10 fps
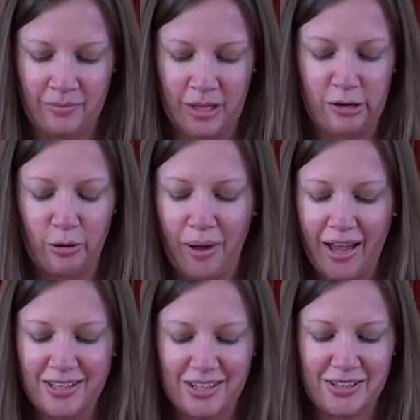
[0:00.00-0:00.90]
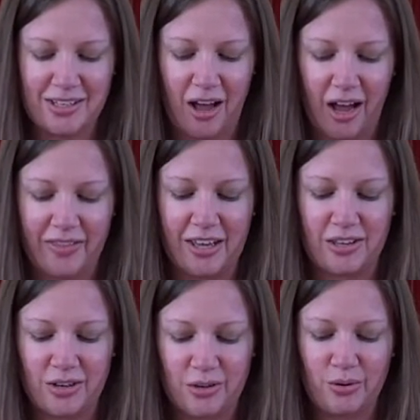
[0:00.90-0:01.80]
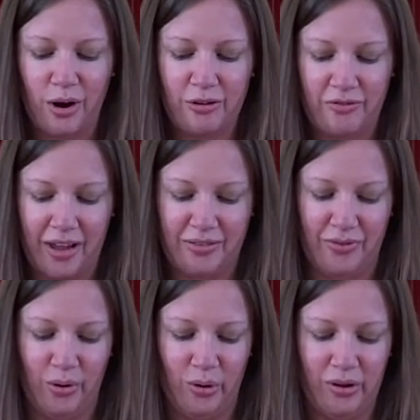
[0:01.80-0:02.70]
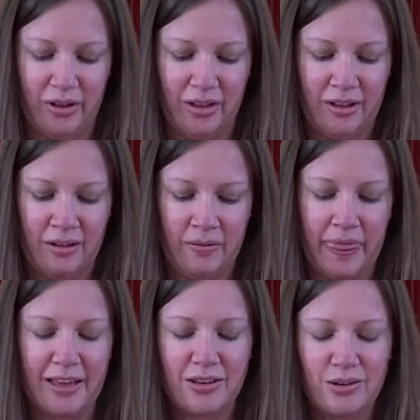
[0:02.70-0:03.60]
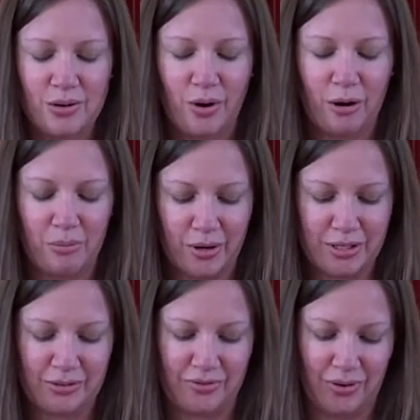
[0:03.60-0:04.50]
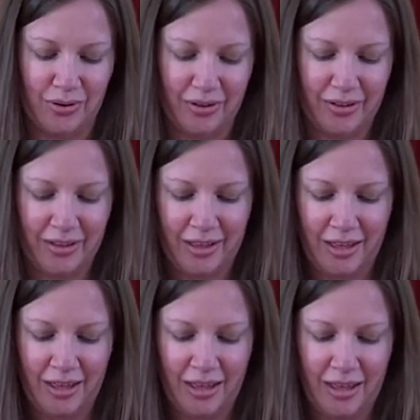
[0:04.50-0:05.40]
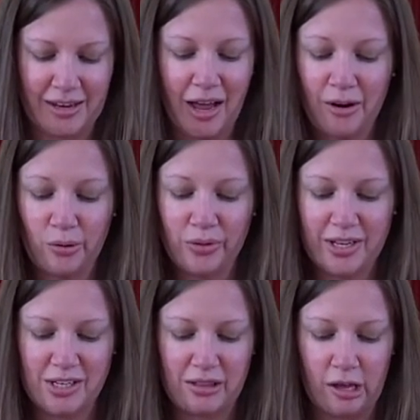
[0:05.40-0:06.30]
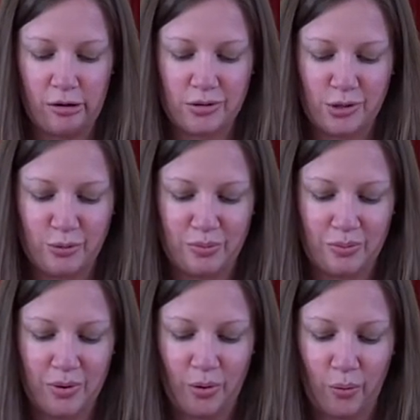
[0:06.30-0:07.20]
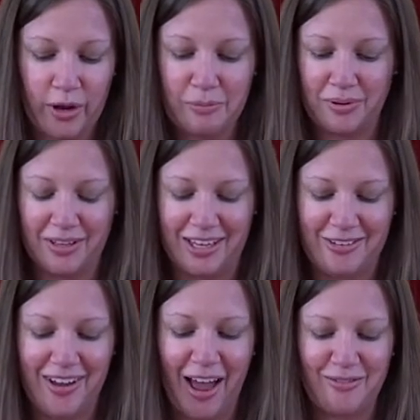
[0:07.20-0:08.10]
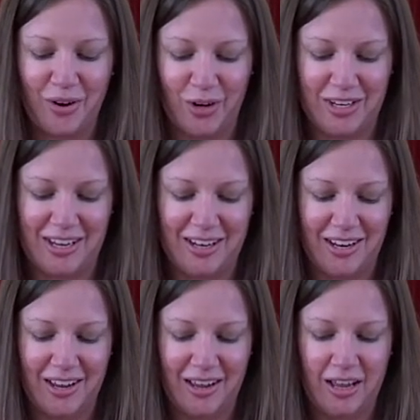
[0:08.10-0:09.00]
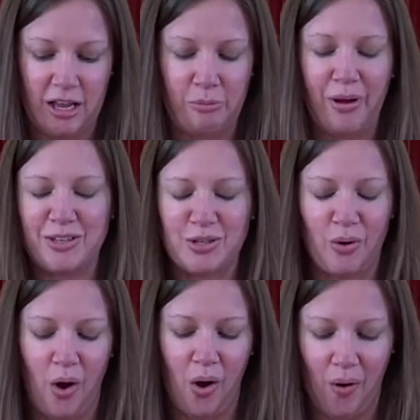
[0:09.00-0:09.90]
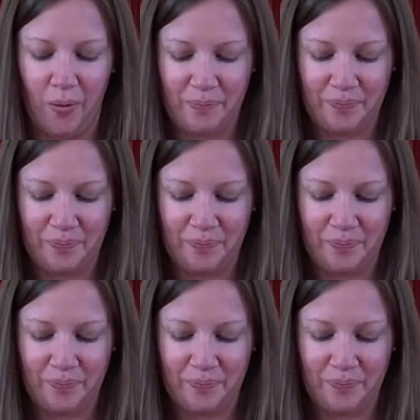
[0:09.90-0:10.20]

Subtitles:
He reminds us, God, that you are faithful, that you are merciful, and not only to those who we believe have earned it, but to all.